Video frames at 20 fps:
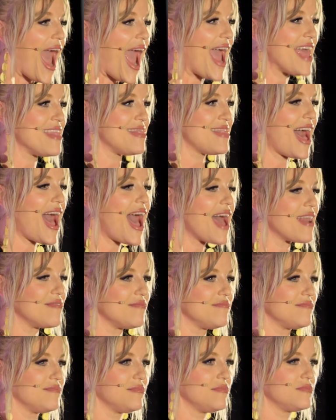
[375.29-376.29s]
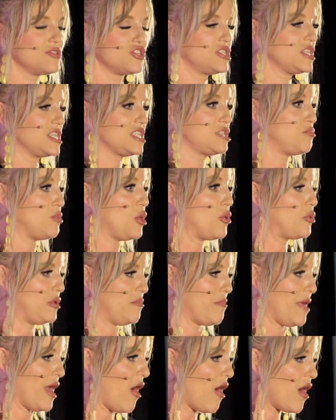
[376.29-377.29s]
And that just
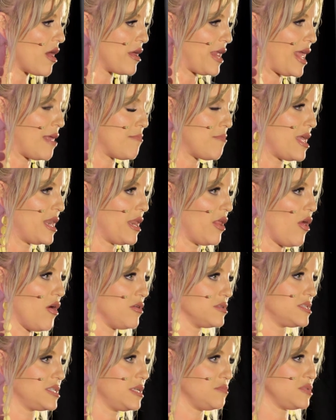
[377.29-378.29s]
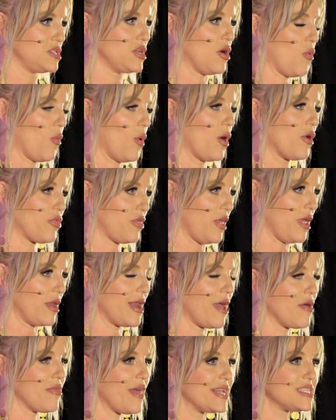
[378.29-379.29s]
exploded my heart and made it all seem so worth it.
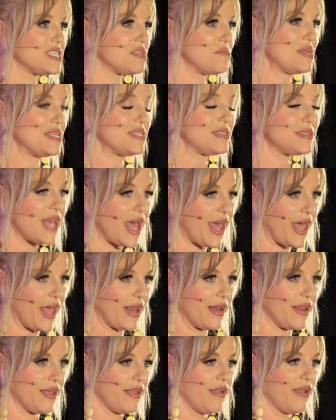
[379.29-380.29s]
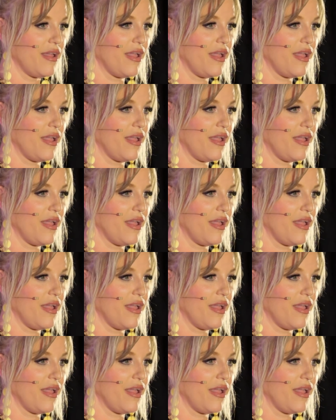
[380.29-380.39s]
Now, that to be said,